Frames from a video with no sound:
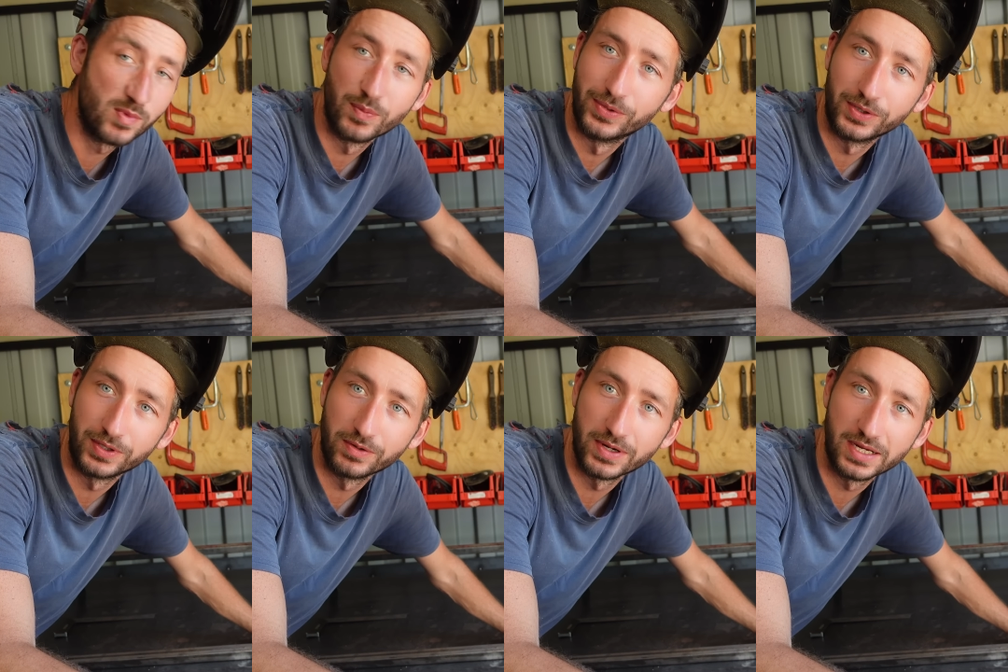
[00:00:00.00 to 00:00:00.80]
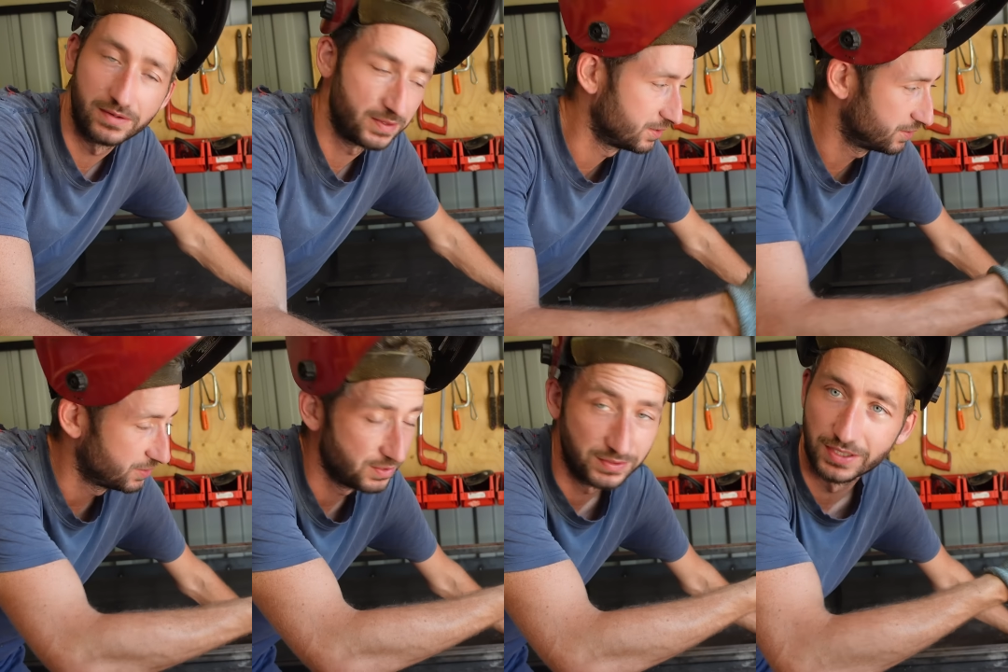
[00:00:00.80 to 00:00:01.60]
more borrowing, we can
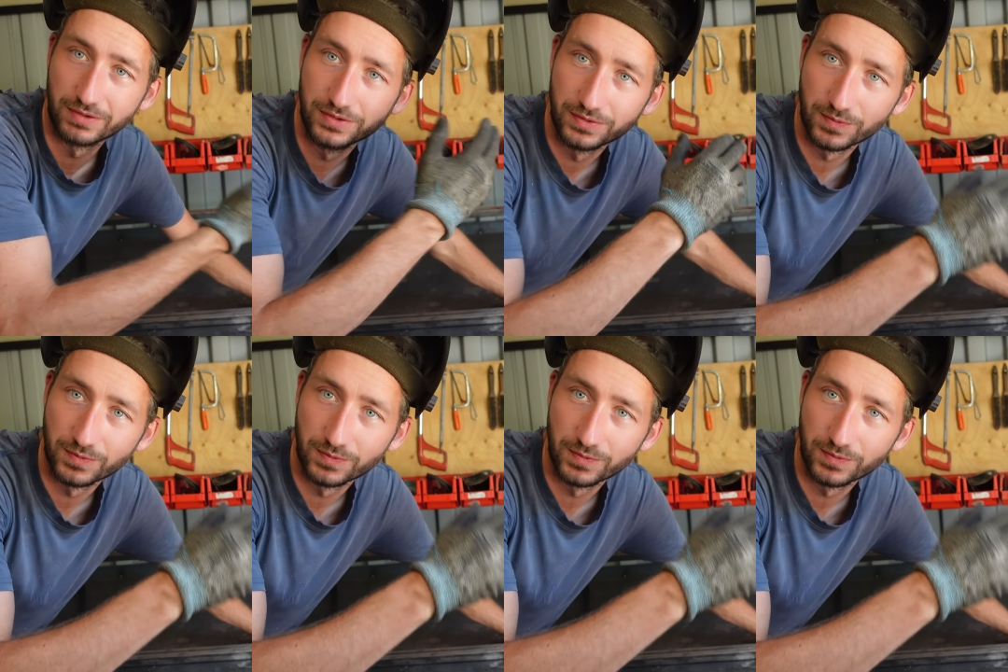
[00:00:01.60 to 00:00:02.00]
just use our own